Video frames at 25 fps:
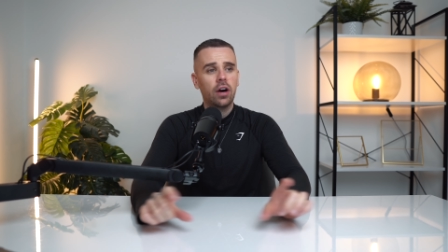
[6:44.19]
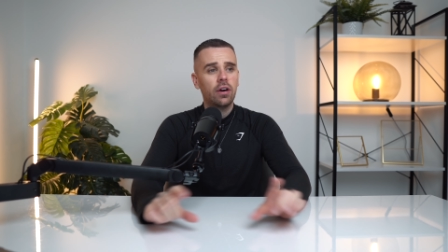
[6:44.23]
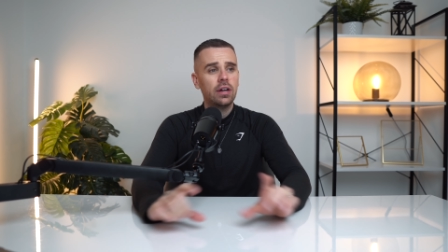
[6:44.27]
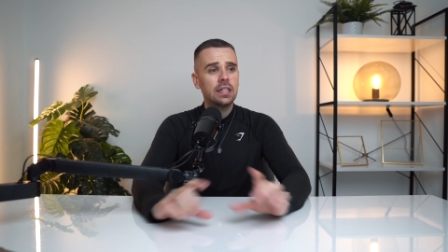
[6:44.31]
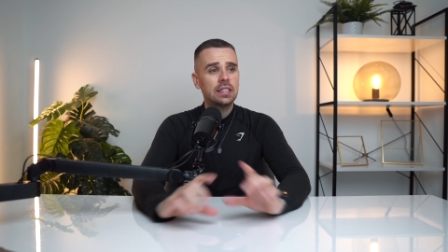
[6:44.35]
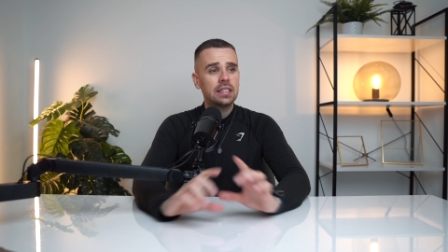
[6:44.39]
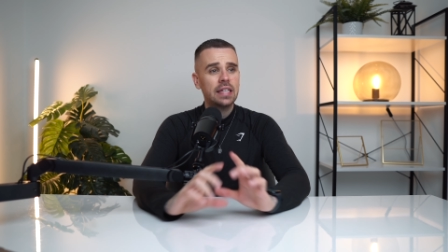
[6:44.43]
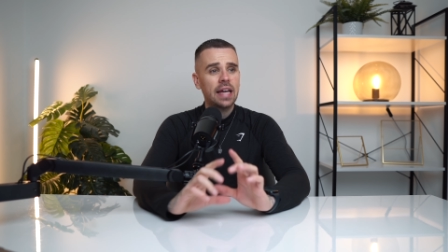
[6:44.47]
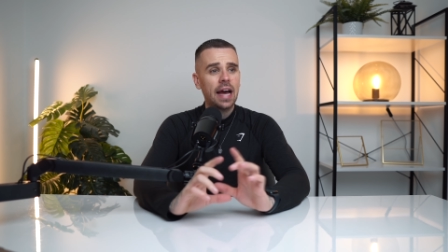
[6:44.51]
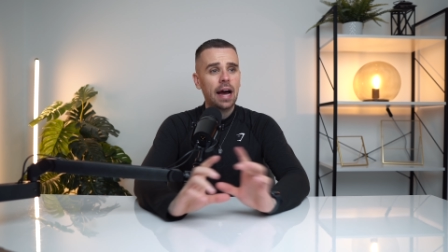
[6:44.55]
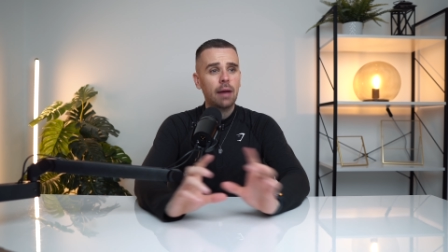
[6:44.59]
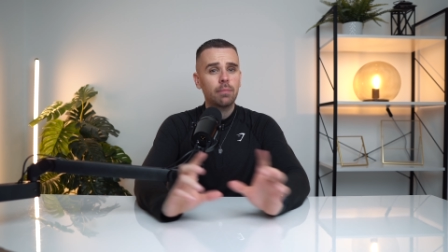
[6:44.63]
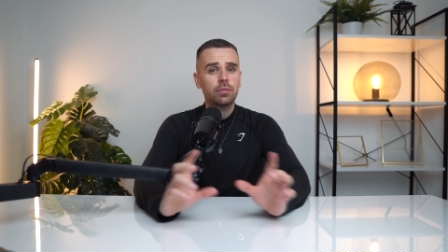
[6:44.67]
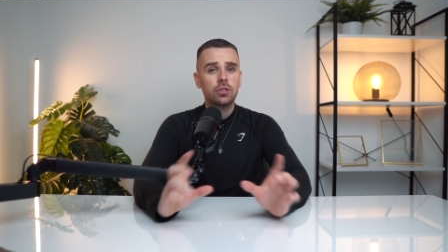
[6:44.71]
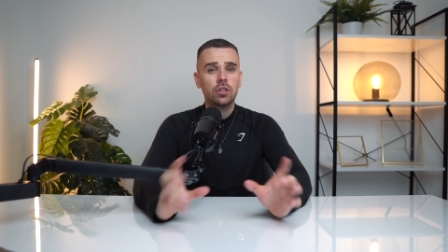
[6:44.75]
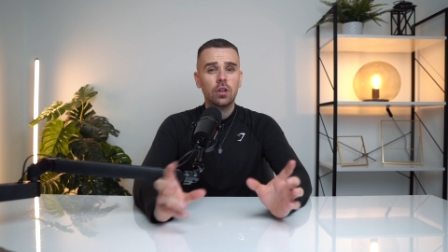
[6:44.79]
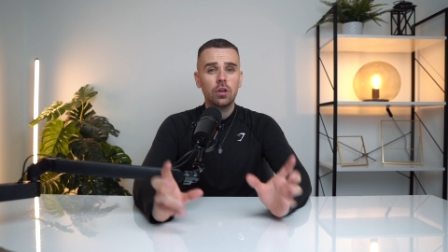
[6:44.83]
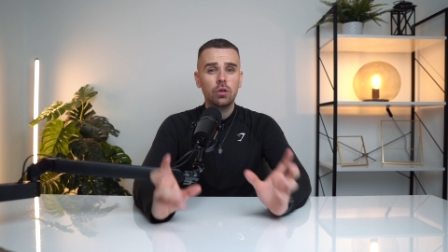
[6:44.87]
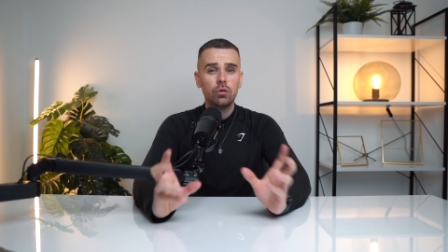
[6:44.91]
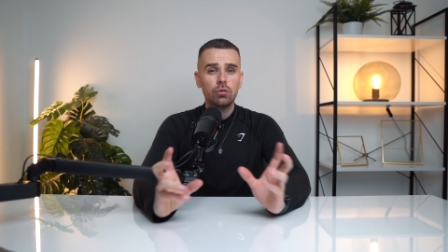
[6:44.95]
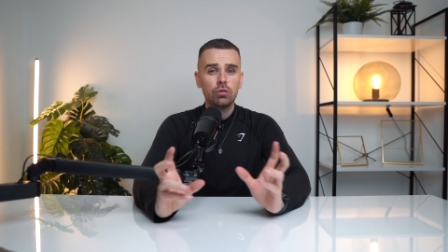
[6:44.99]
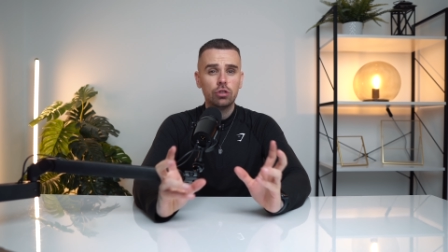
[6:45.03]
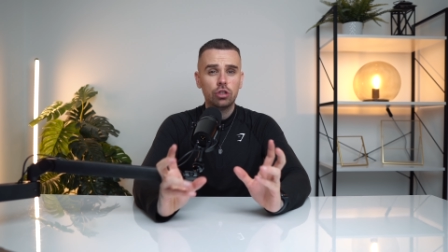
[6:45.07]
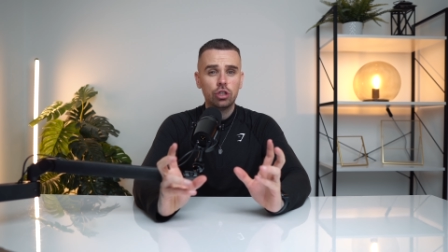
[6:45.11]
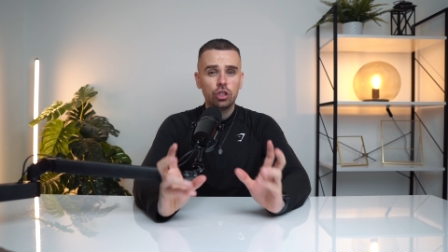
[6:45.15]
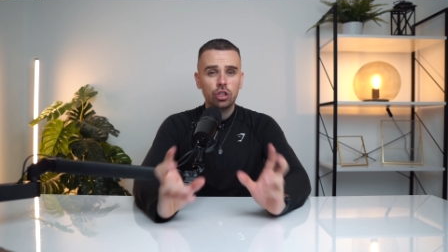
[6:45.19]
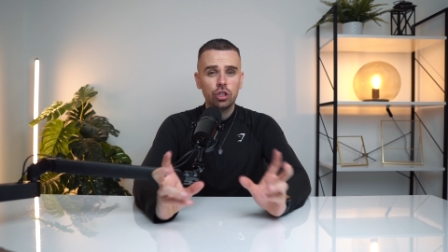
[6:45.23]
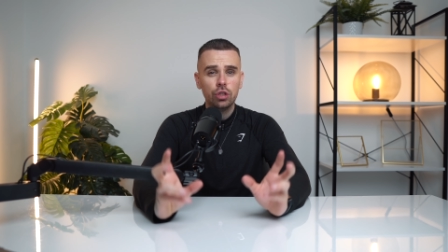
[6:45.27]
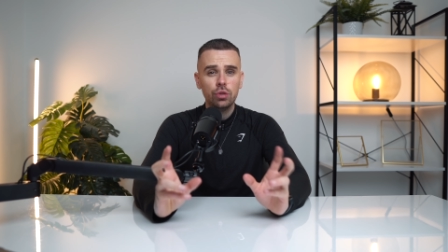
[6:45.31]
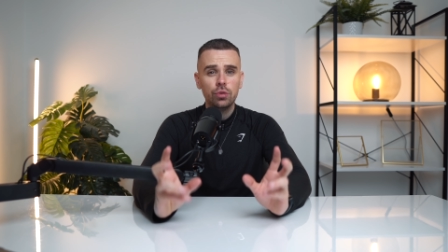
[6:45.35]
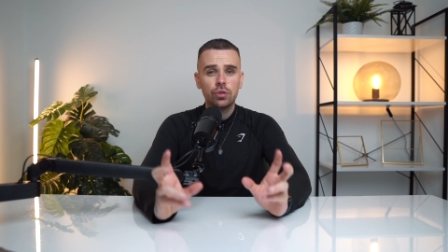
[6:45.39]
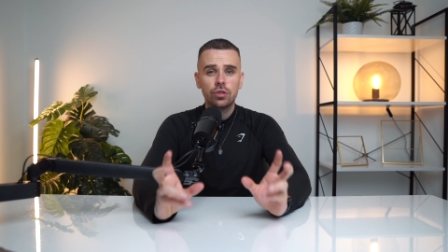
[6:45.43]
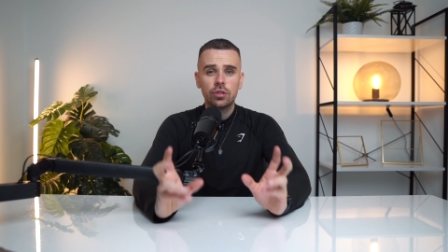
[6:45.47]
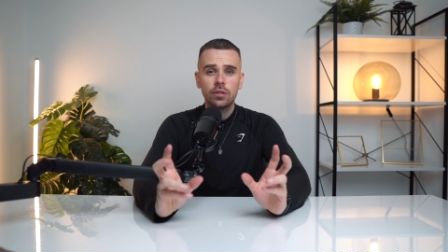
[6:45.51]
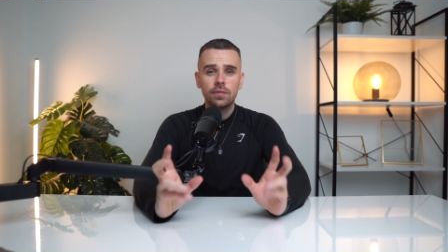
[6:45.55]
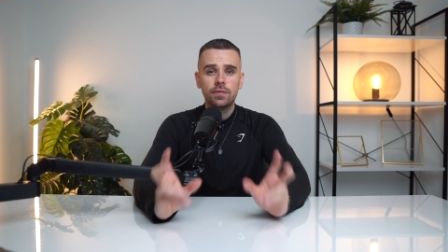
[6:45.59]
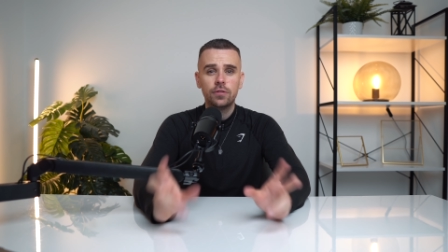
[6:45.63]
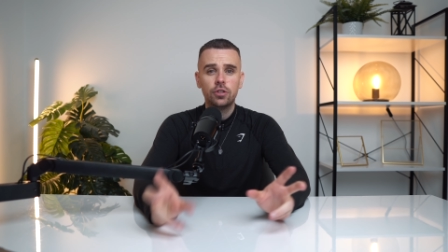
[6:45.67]
is the absolute
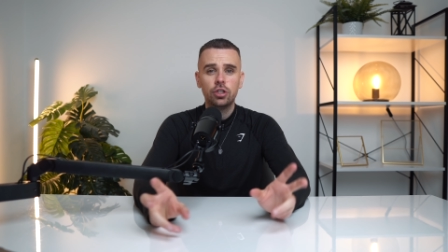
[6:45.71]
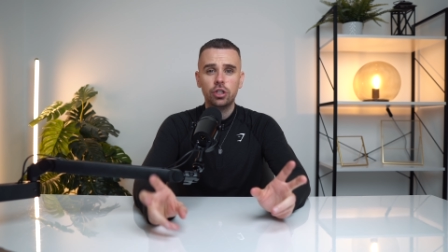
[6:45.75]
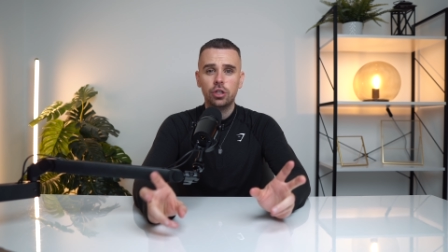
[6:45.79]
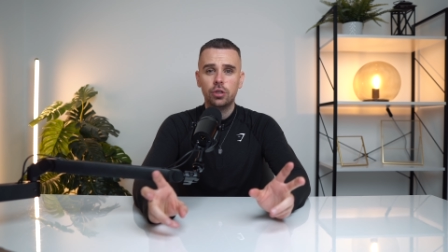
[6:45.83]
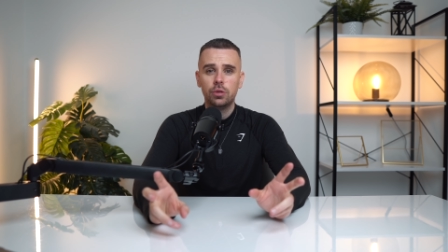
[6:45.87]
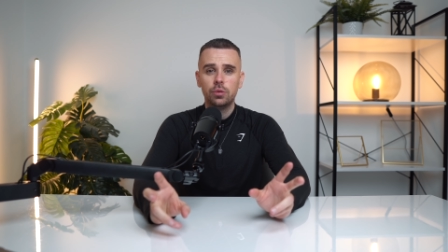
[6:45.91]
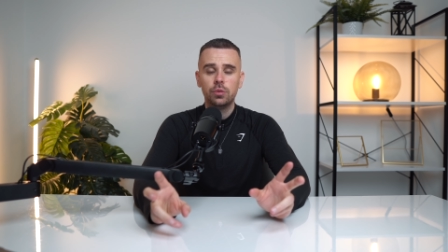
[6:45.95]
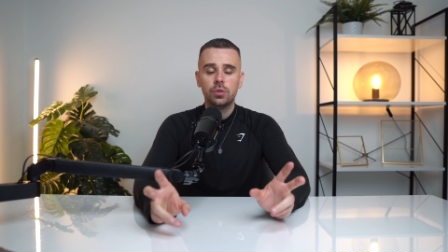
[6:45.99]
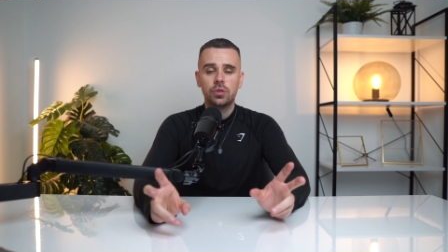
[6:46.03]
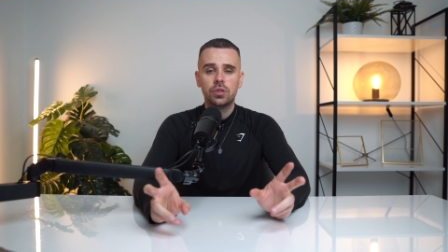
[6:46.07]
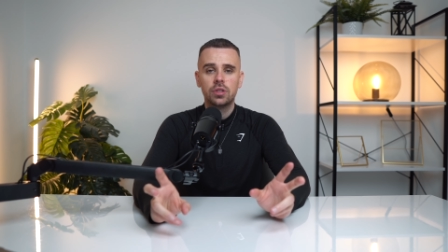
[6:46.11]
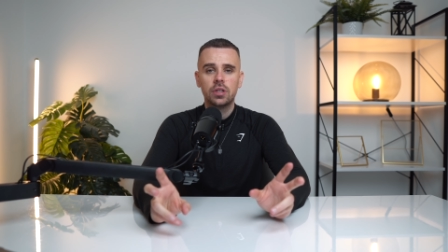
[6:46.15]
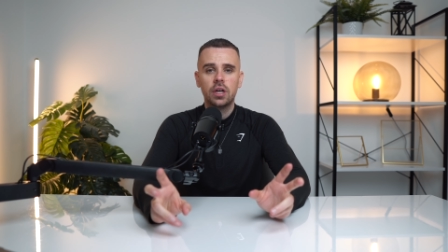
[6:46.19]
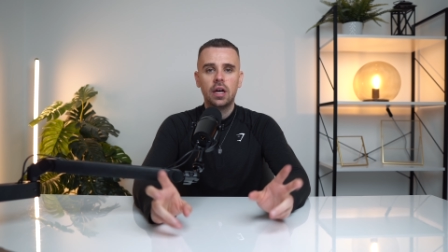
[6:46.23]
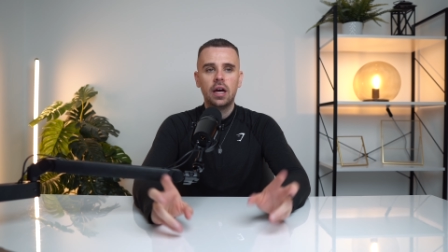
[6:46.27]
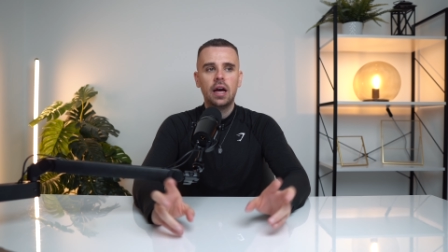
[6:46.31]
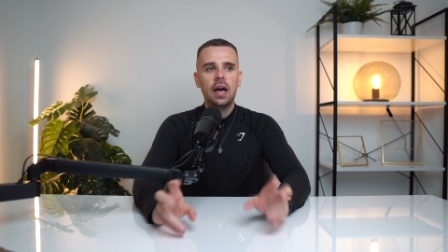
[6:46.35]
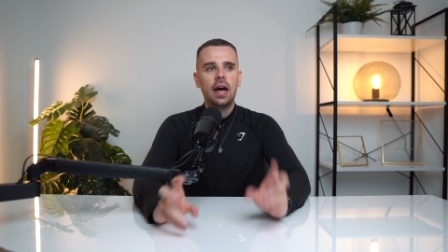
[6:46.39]
juice of juice.